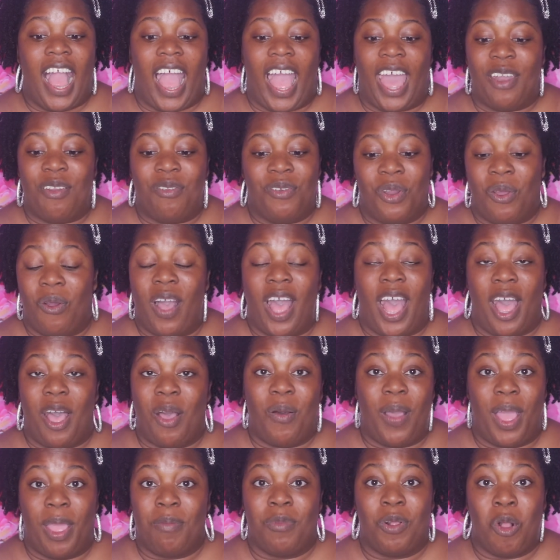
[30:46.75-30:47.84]
I don't know how
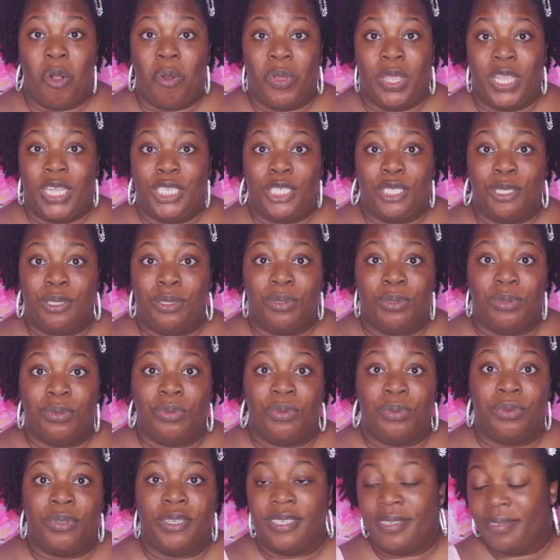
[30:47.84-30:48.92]
I'm going
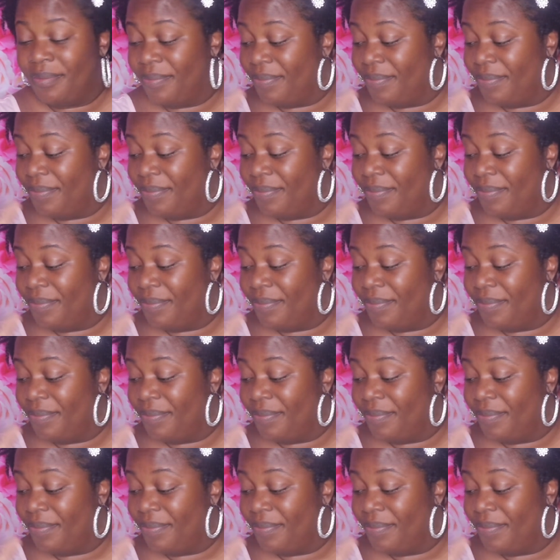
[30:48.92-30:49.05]
to